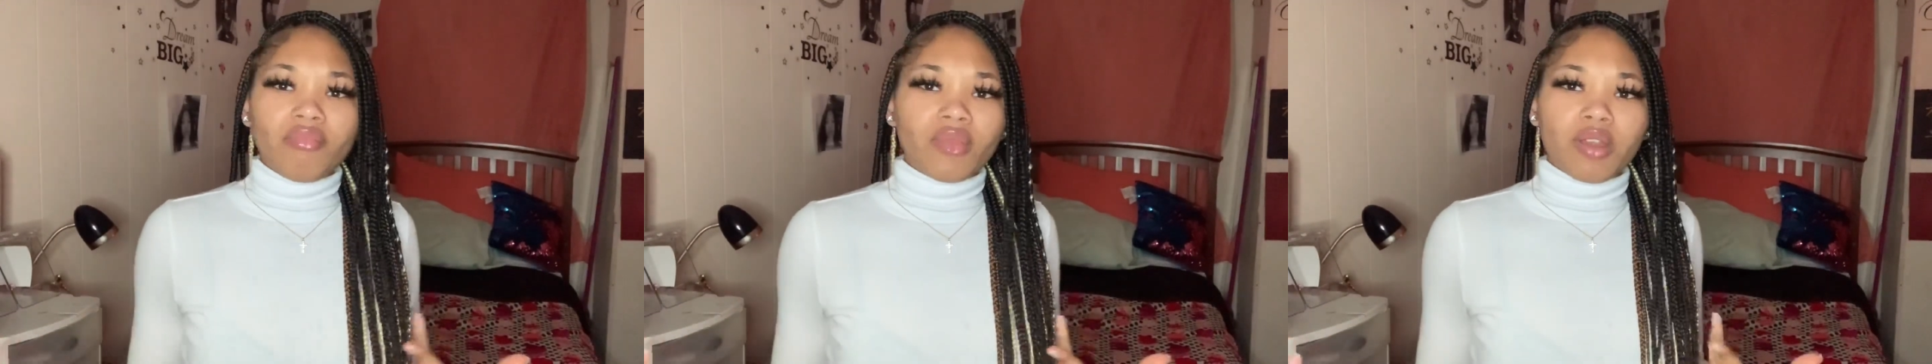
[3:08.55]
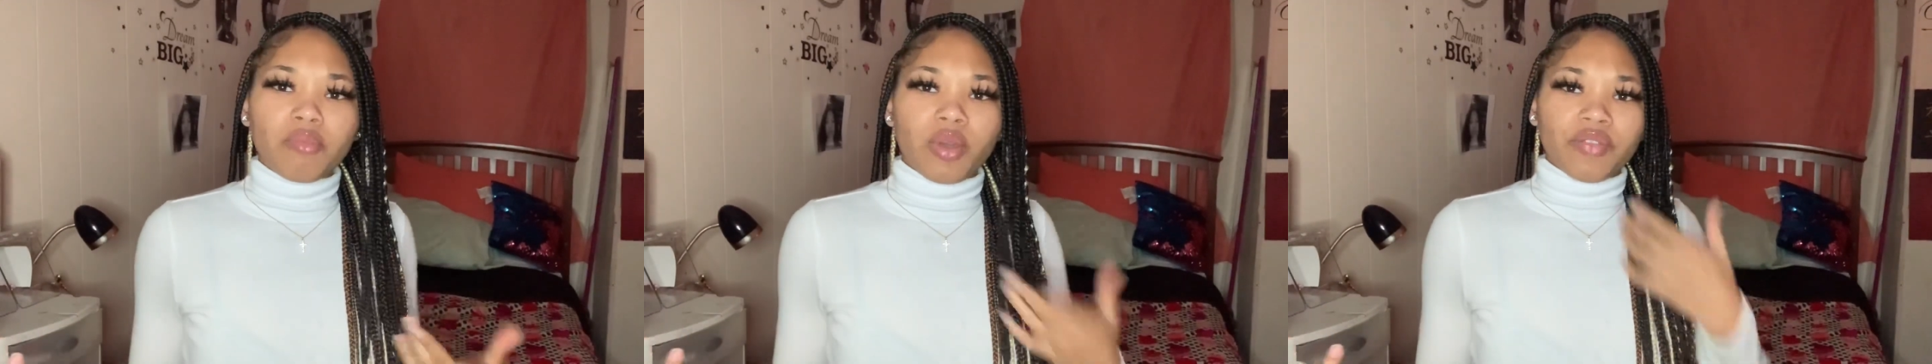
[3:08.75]

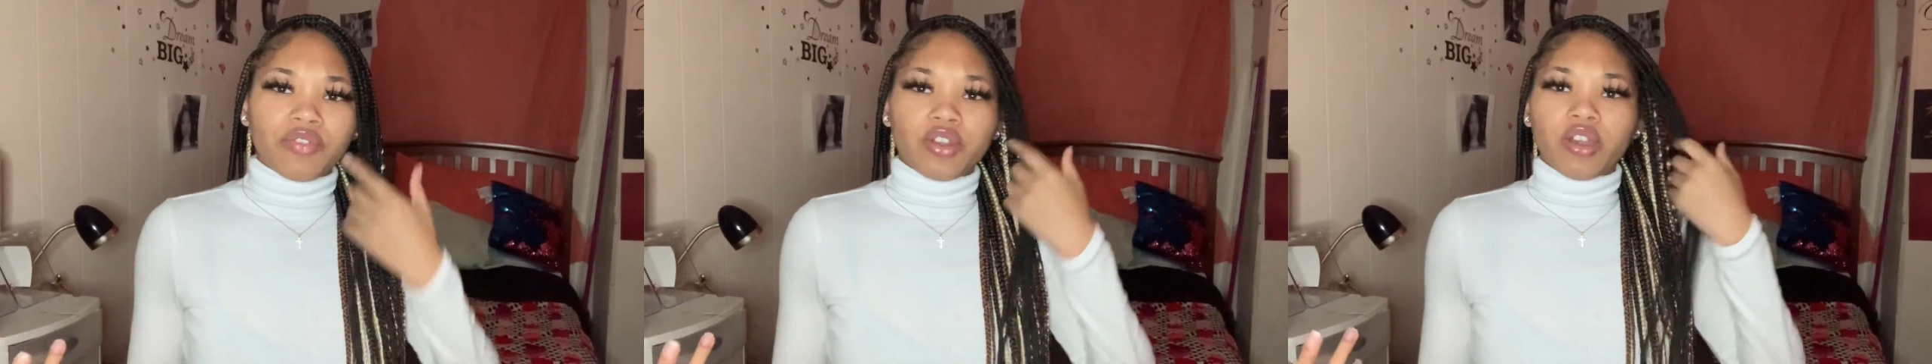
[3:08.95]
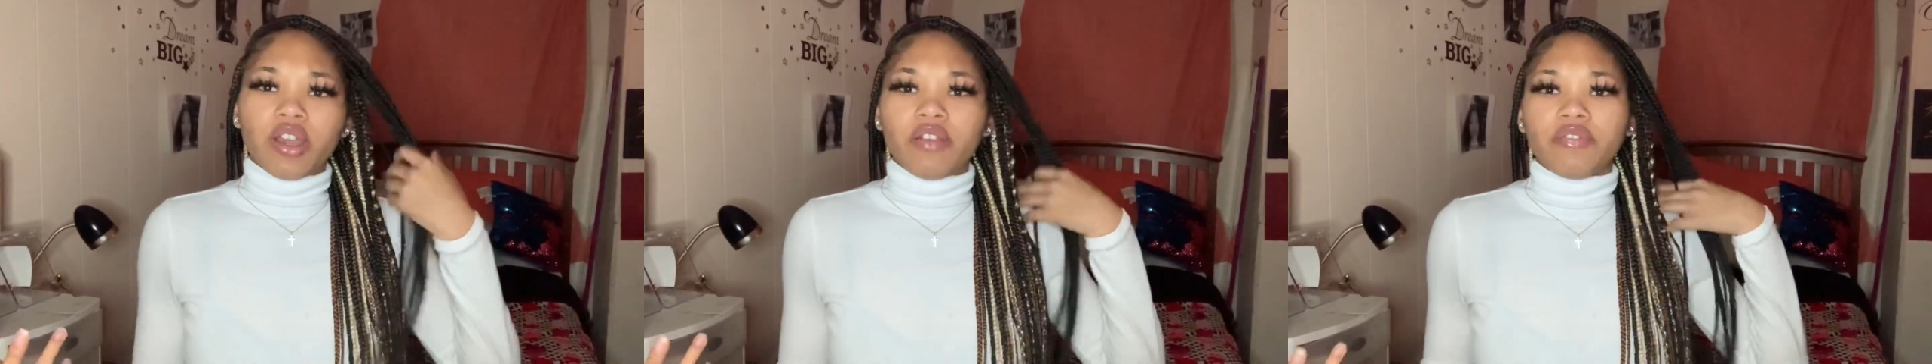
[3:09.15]
boyfriend
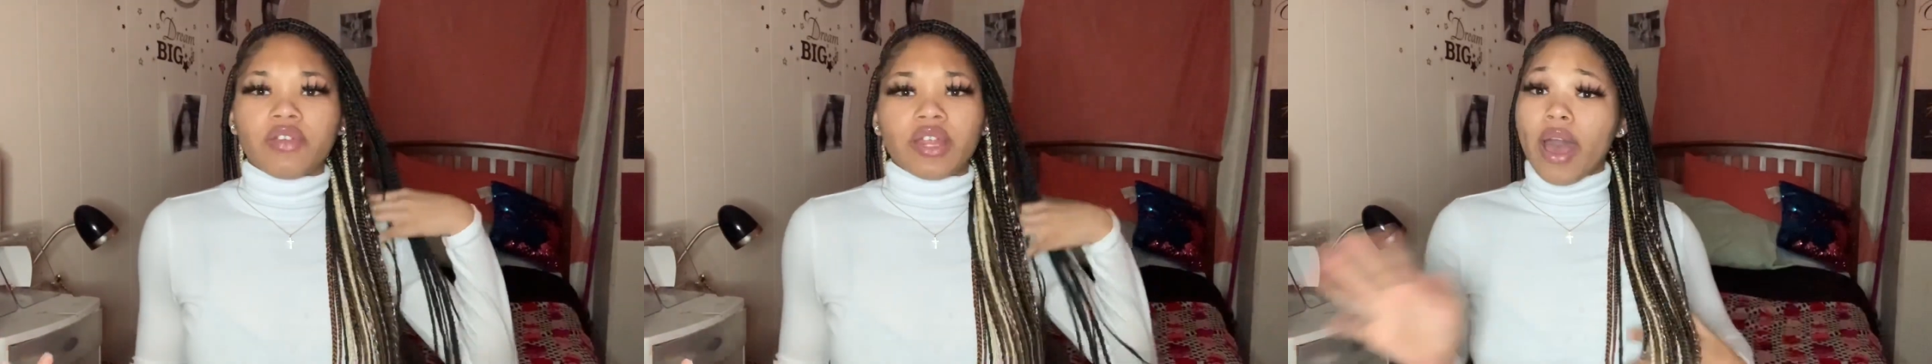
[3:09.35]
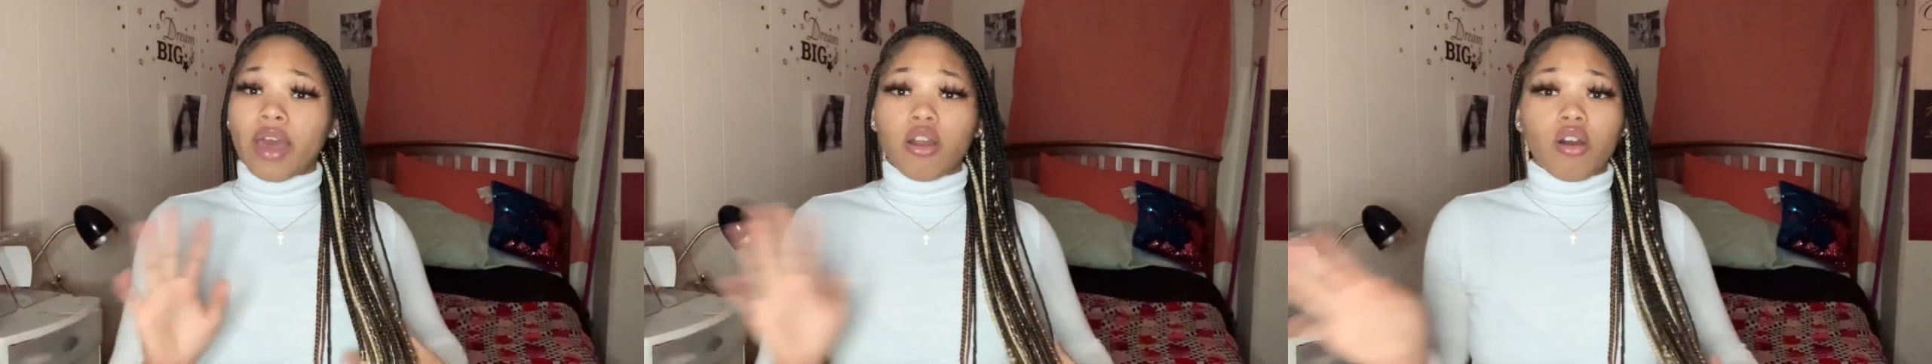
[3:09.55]
girlfriend
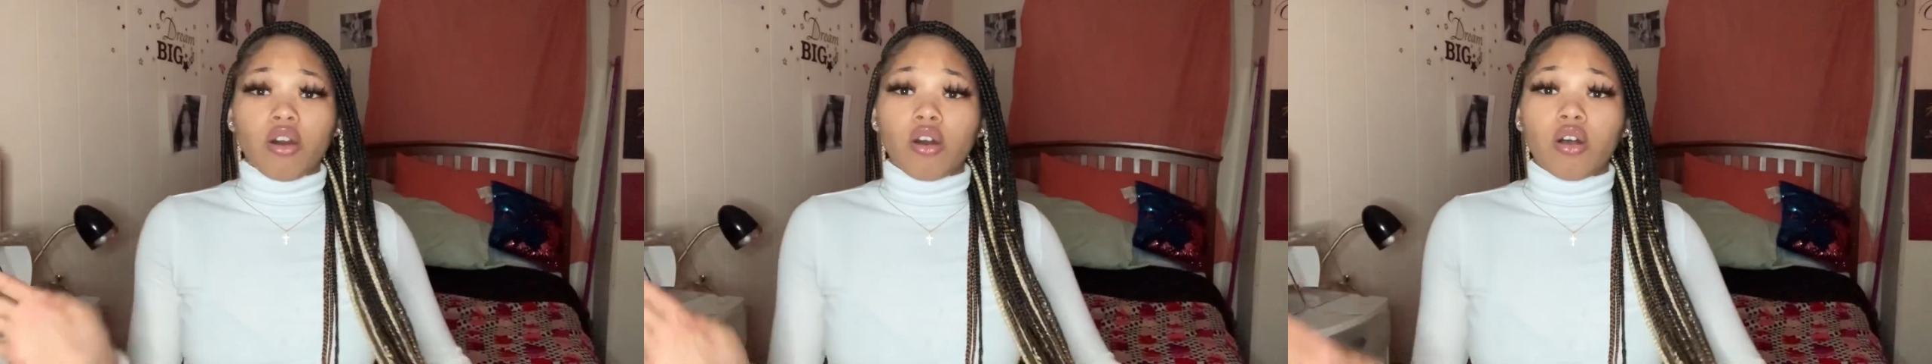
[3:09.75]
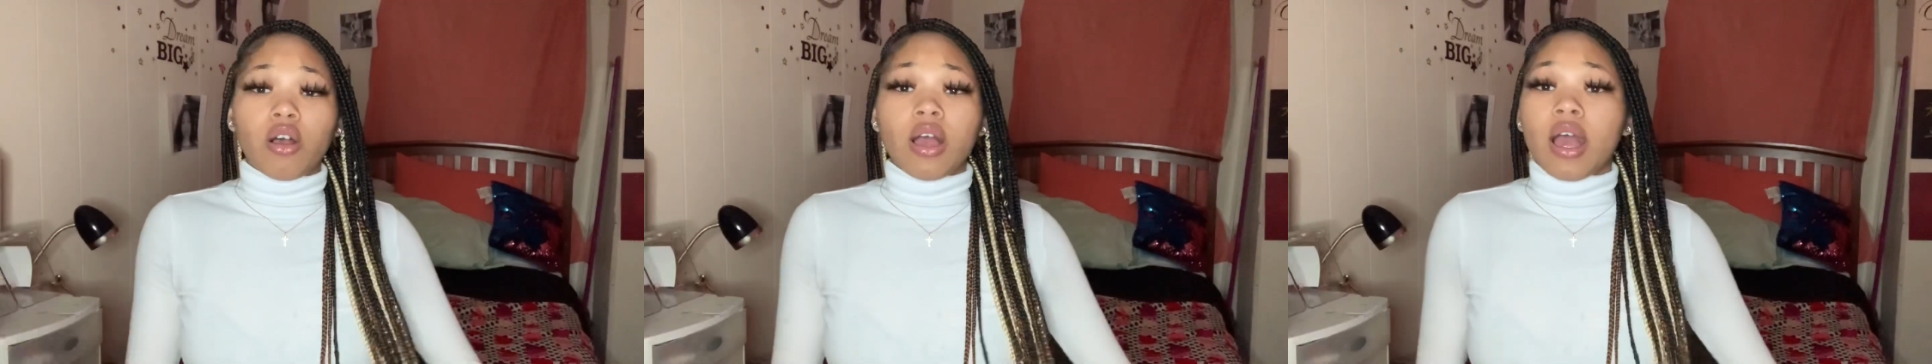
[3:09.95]
at all.